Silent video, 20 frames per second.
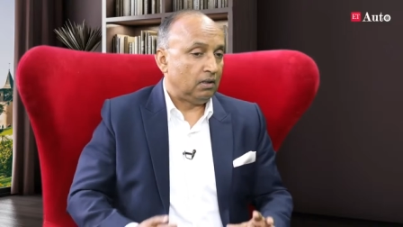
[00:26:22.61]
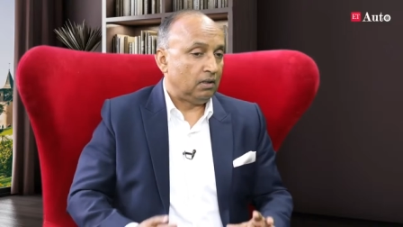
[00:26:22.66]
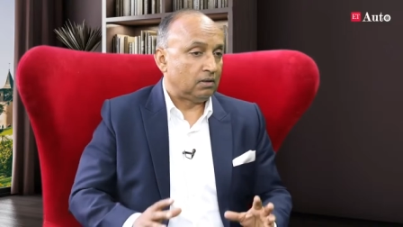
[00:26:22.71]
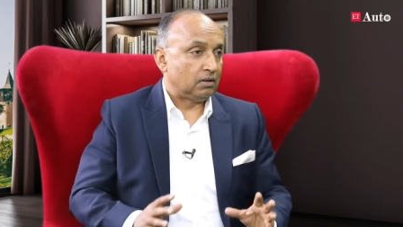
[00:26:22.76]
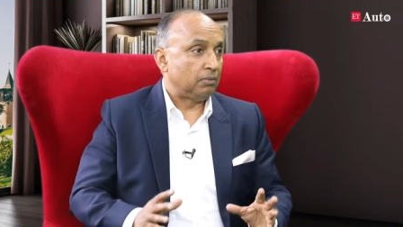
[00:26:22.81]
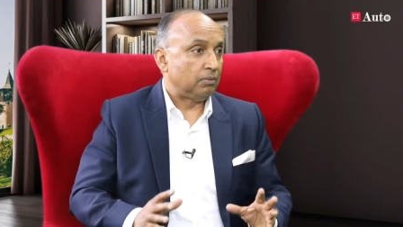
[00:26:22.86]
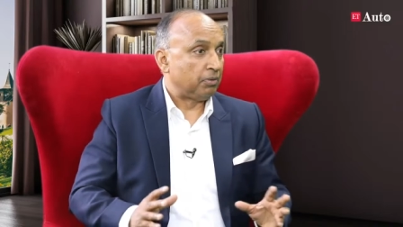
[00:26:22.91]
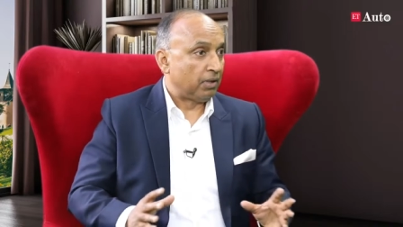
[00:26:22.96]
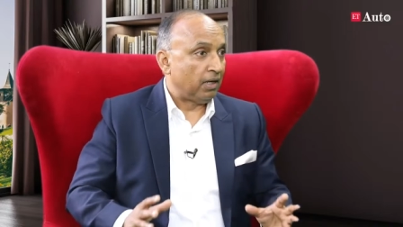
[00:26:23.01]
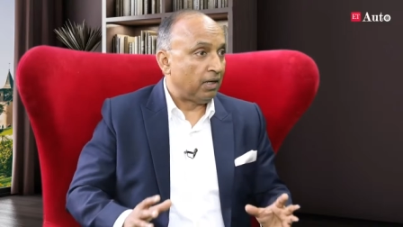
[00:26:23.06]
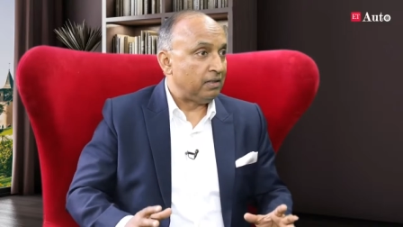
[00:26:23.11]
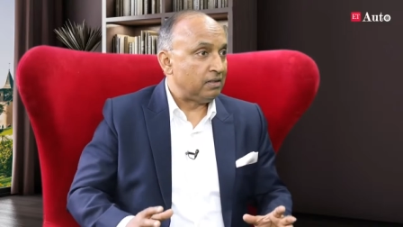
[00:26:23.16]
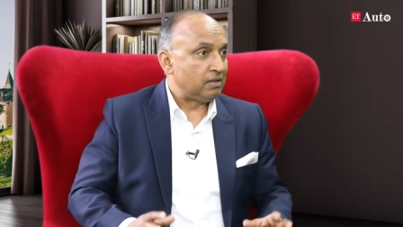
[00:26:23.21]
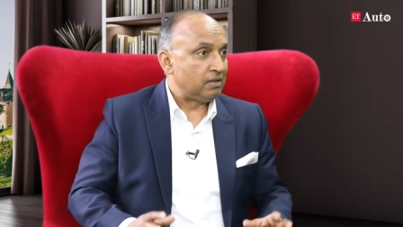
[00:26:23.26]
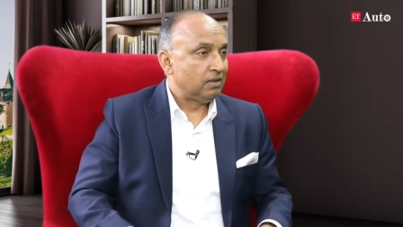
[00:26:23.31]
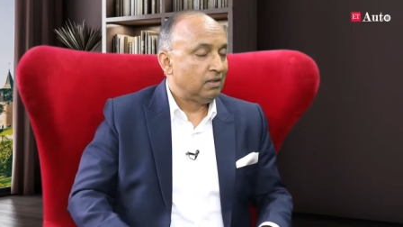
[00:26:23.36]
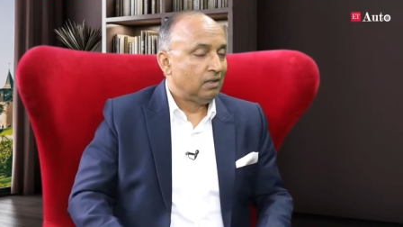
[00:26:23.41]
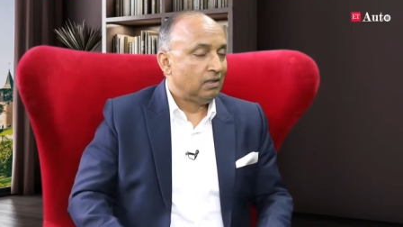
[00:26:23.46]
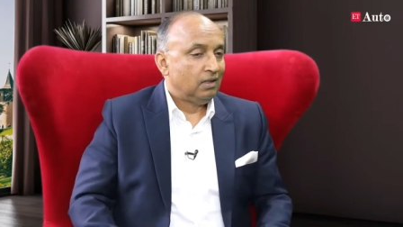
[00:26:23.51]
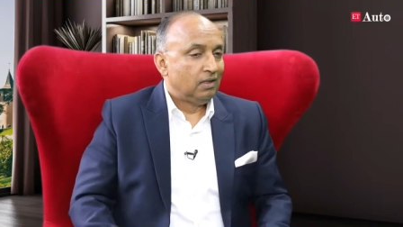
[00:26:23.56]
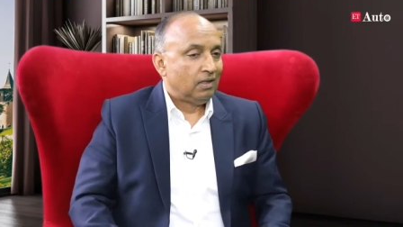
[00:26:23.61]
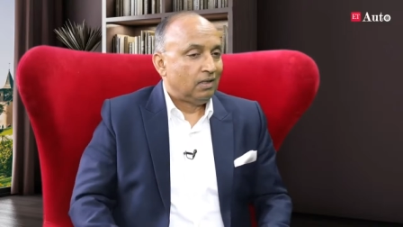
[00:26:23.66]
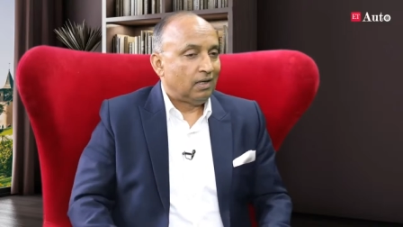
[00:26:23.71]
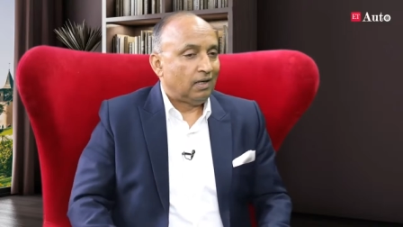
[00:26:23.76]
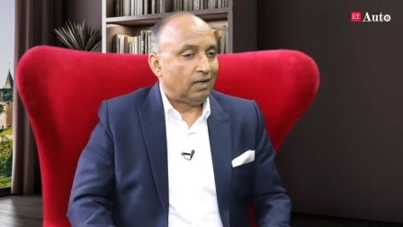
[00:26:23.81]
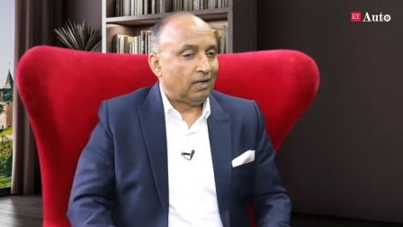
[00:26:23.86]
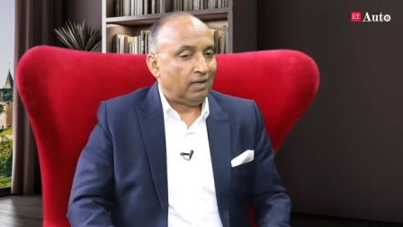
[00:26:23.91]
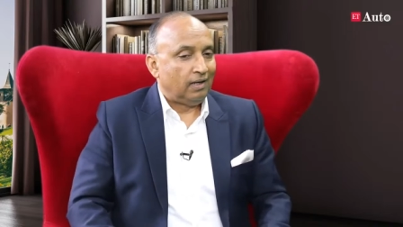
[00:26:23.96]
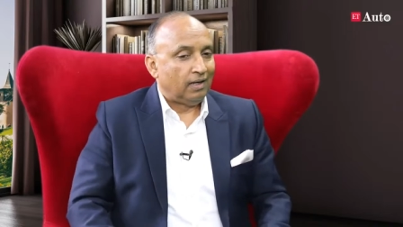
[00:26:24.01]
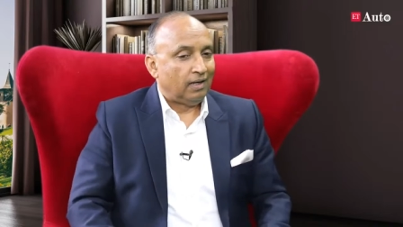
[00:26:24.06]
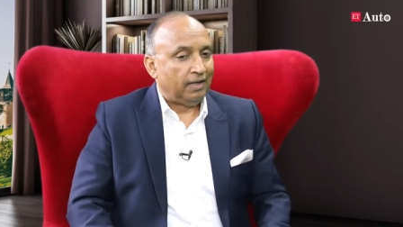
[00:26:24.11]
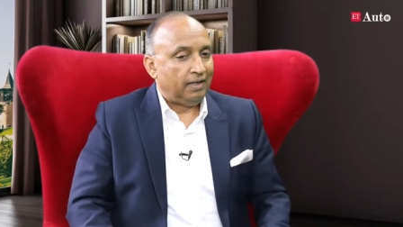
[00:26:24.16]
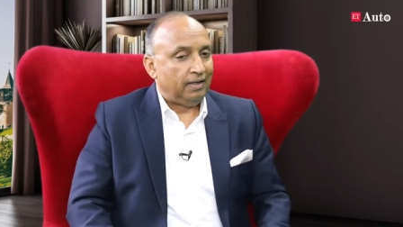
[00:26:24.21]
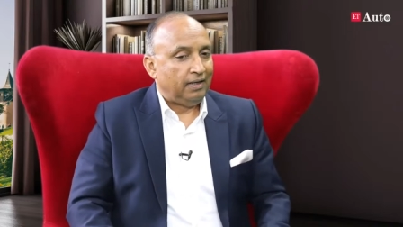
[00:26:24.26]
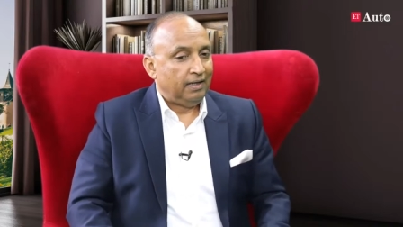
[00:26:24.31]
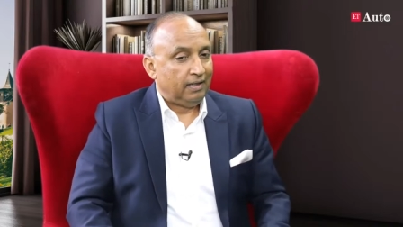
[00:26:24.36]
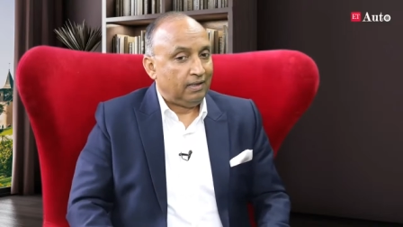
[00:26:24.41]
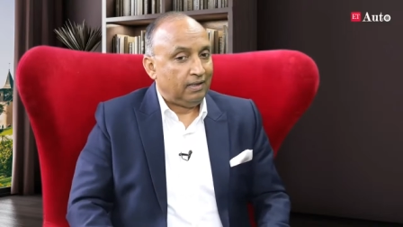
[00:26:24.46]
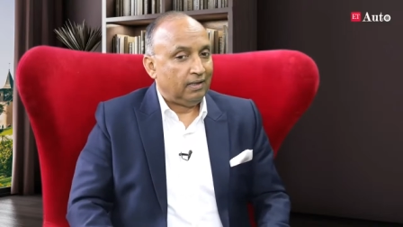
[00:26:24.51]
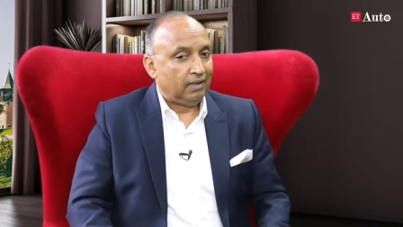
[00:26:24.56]
surprise, and I
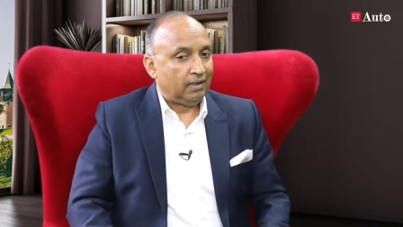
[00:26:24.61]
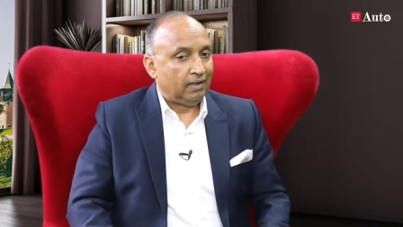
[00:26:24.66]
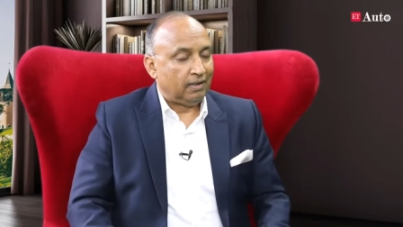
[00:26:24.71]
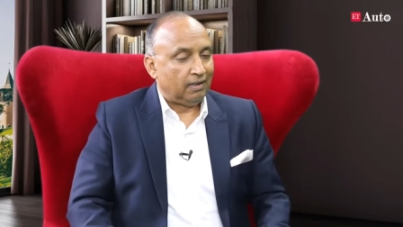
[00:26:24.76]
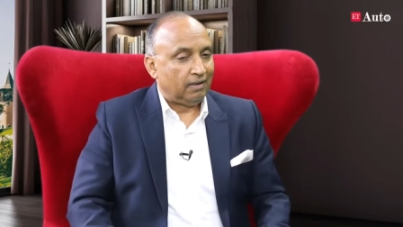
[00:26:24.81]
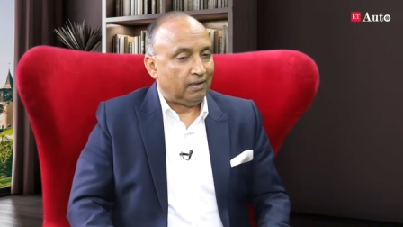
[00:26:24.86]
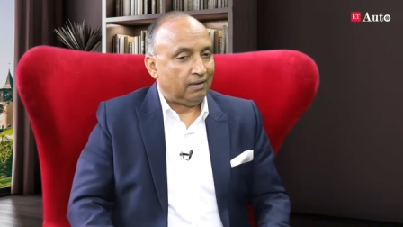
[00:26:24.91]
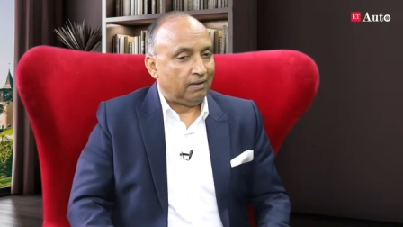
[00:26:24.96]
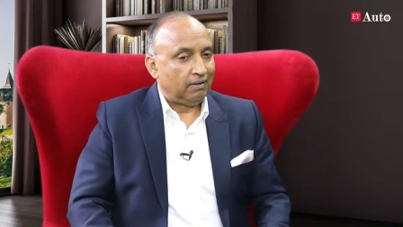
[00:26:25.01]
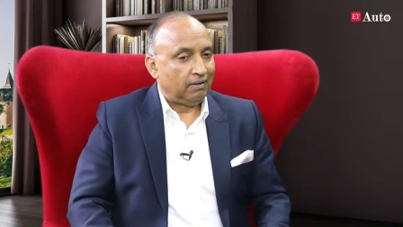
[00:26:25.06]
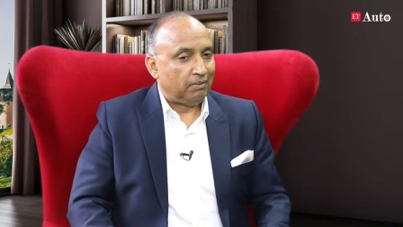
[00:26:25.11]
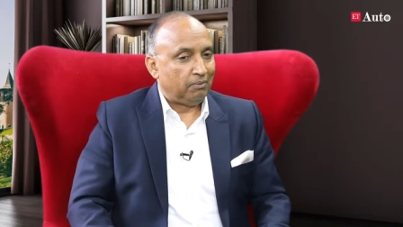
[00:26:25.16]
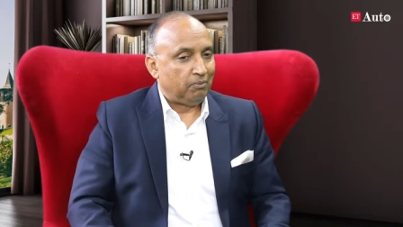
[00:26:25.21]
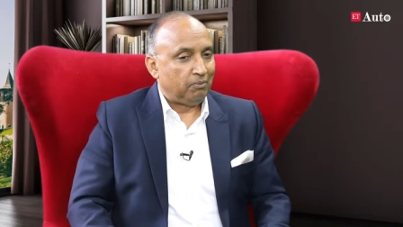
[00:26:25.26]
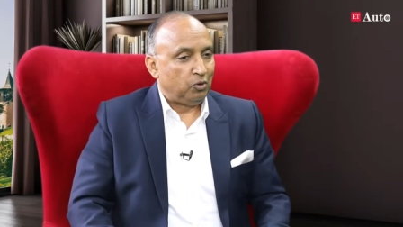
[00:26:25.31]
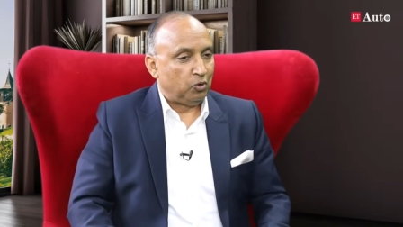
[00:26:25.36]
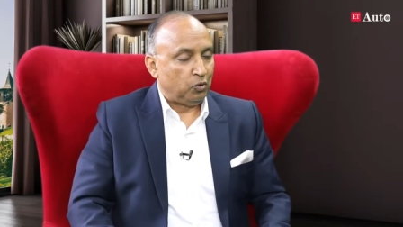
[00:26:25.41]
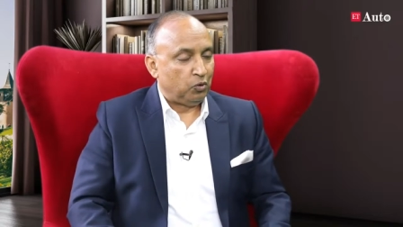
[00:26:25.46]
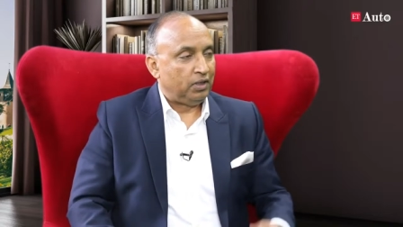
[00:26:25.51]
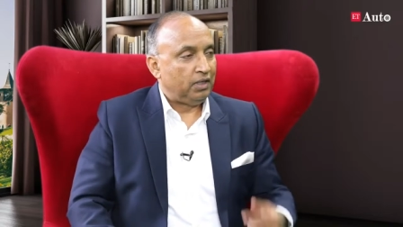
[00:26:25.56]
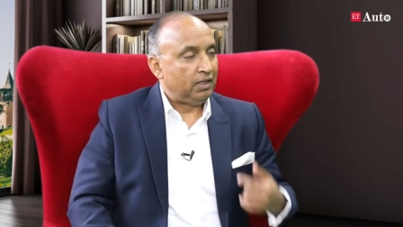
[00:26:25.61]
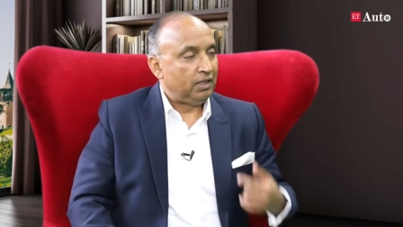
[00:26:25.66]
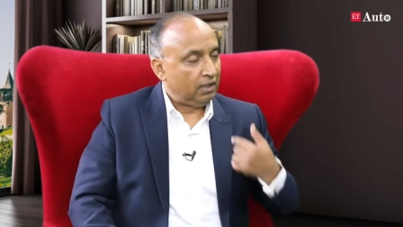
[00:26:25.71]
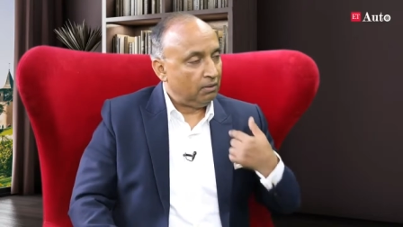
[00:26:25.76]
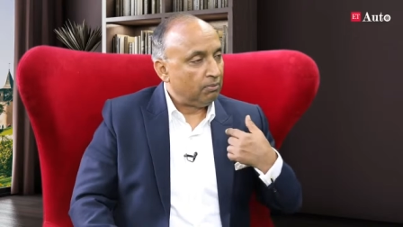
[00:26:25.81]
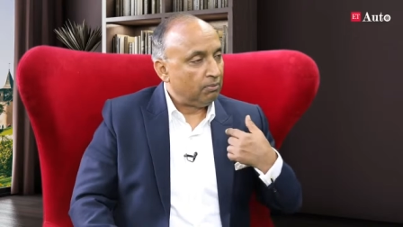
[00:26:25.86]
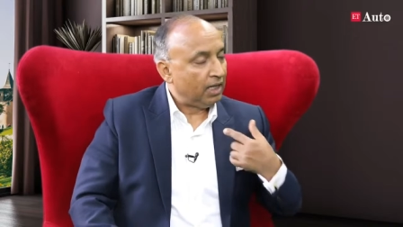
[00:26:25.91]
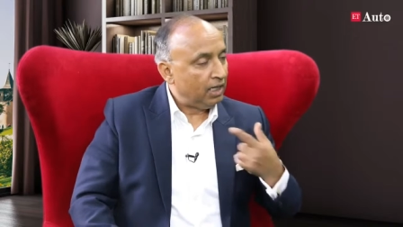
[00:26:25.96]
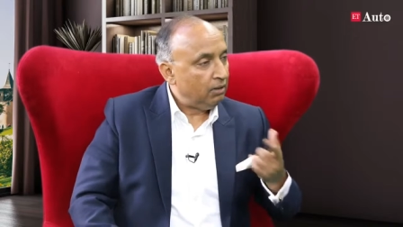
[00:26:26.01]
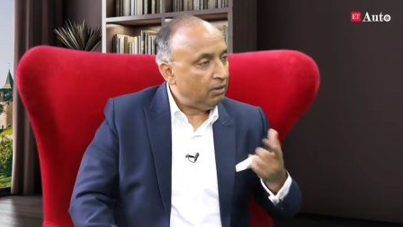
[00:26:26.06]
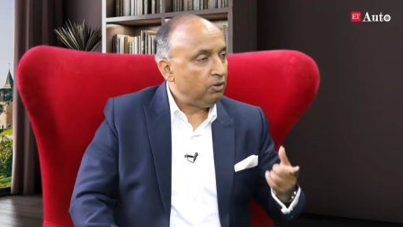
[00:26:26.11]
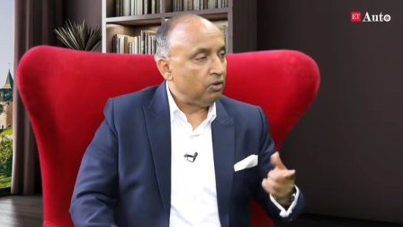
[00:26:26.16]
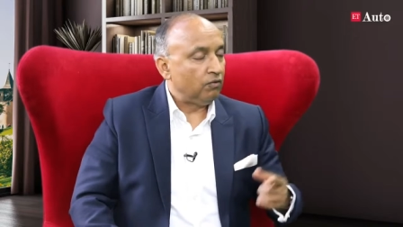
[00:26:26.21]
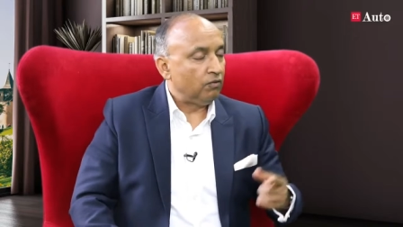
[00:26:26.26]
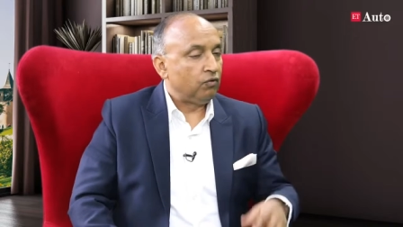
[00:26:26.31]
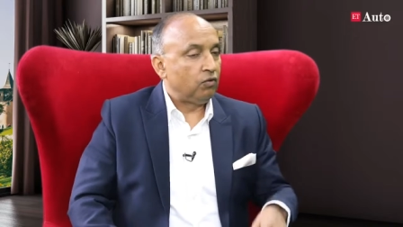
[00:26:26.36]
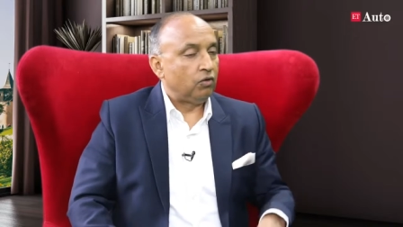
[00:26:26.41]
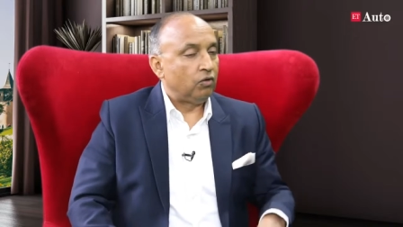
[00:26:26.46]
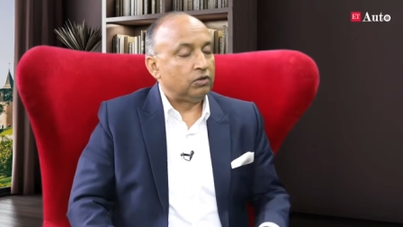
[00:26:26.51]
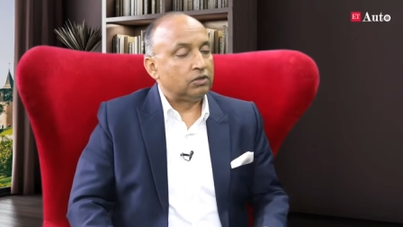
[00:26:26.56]
did it did remind me,
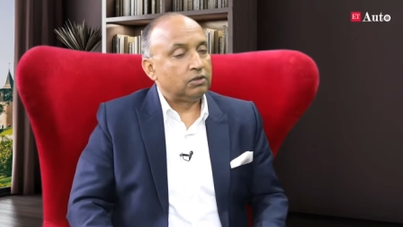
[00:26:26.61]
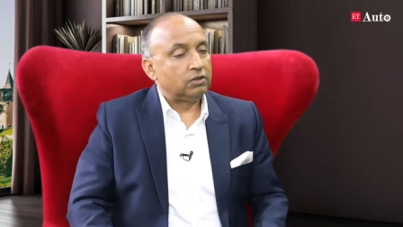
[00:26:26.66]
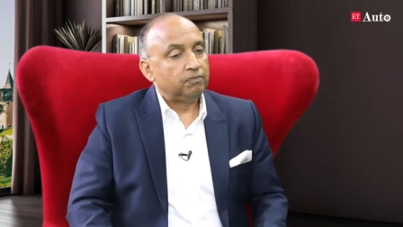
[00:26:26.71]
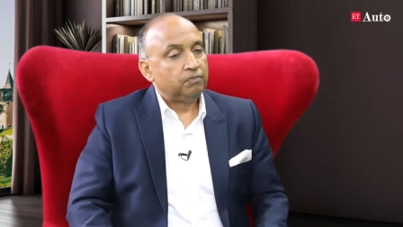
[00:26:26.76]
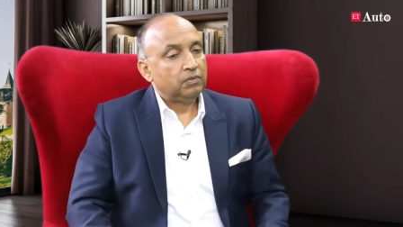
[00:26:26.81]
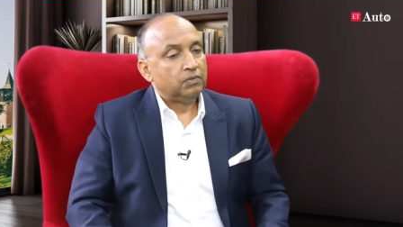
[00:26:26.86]
of course,